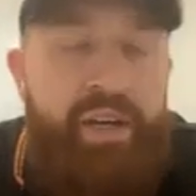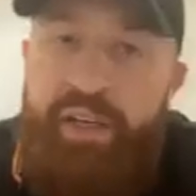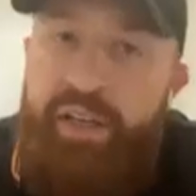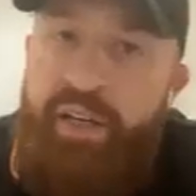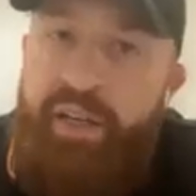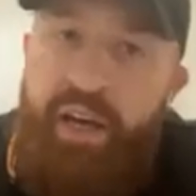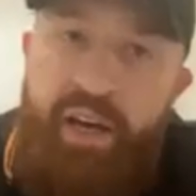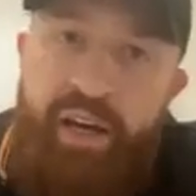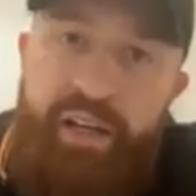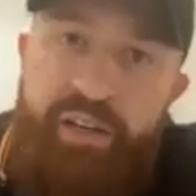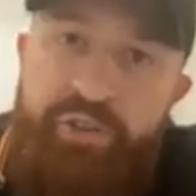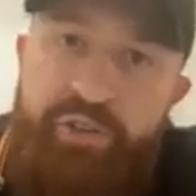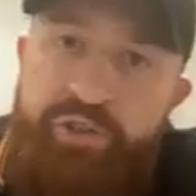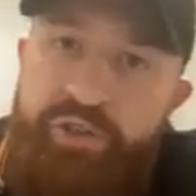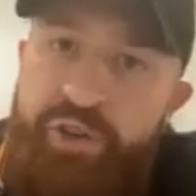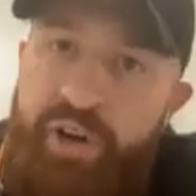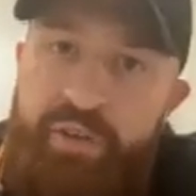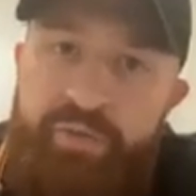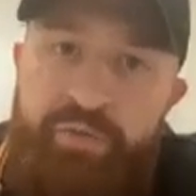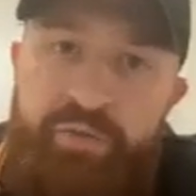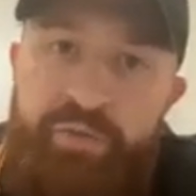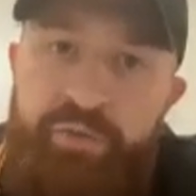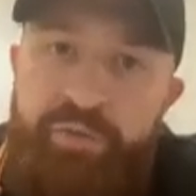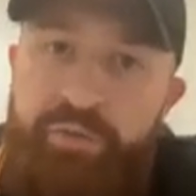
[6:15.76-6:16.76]
can't
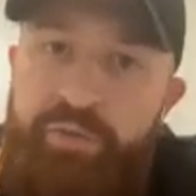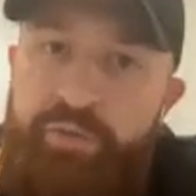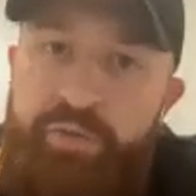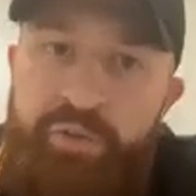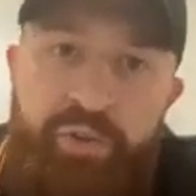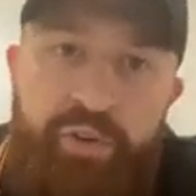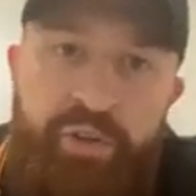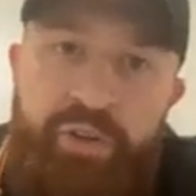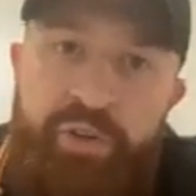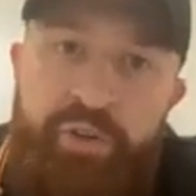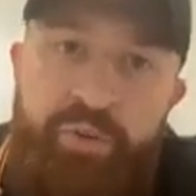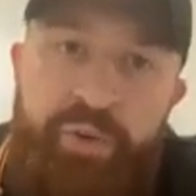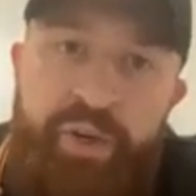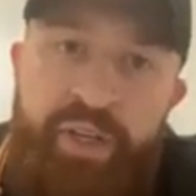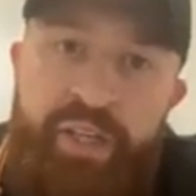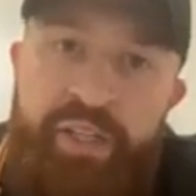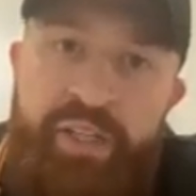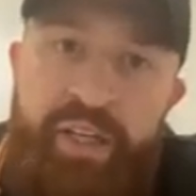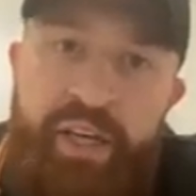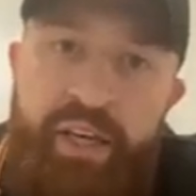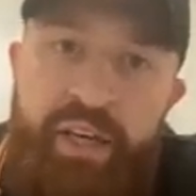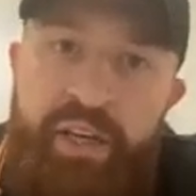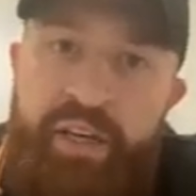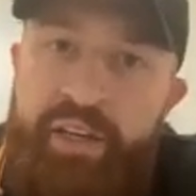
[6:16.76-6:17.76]
travel on the
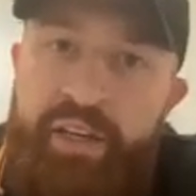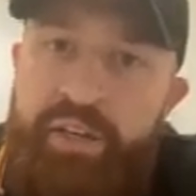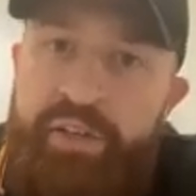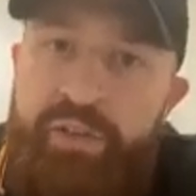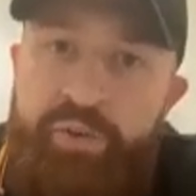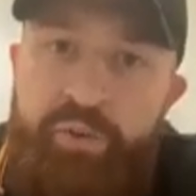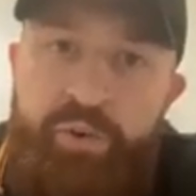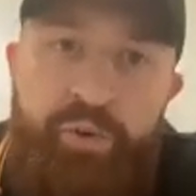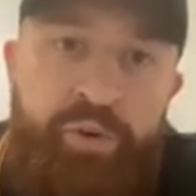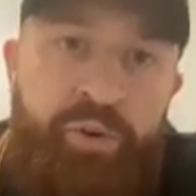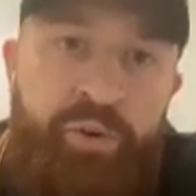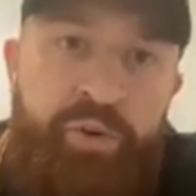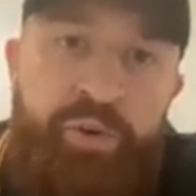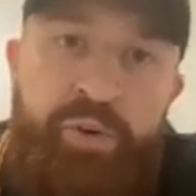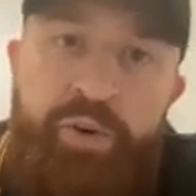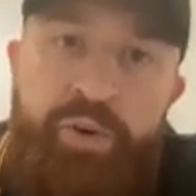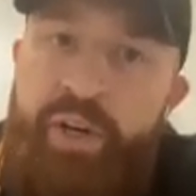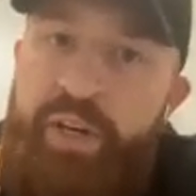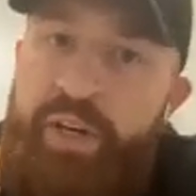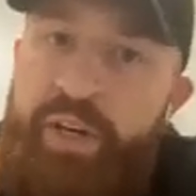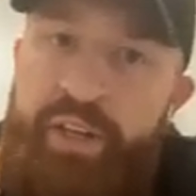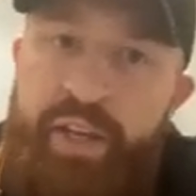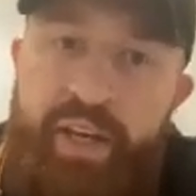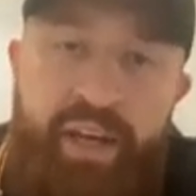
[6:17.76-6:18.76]
weekend, or
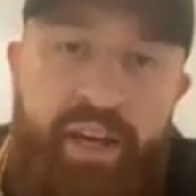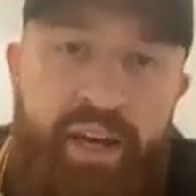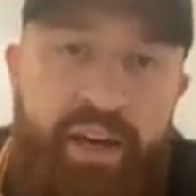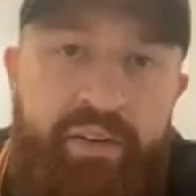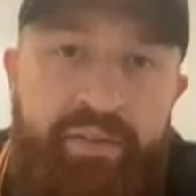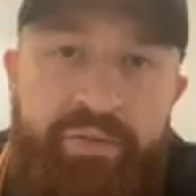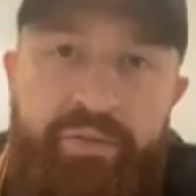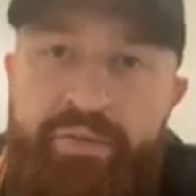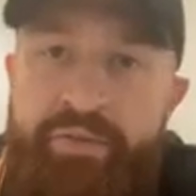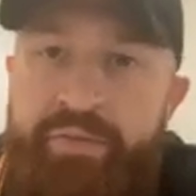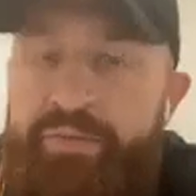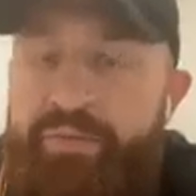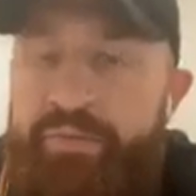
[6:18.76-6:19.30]
they have